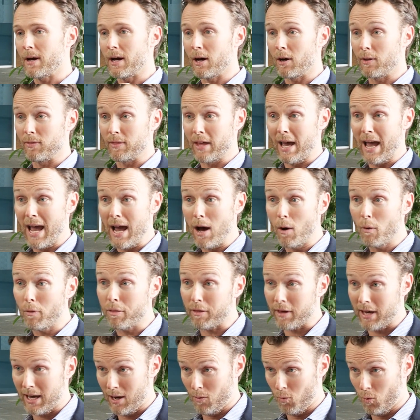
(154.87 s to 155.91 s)
and the
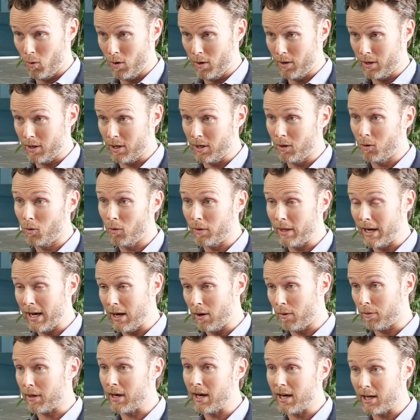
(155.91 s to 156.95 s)
healthcare worker or the
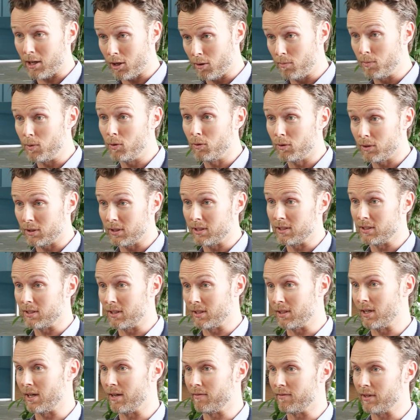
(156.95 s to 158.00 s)
healthcare community to
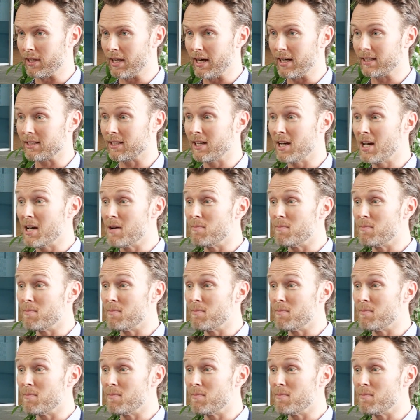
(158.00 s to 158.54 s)
deliver that,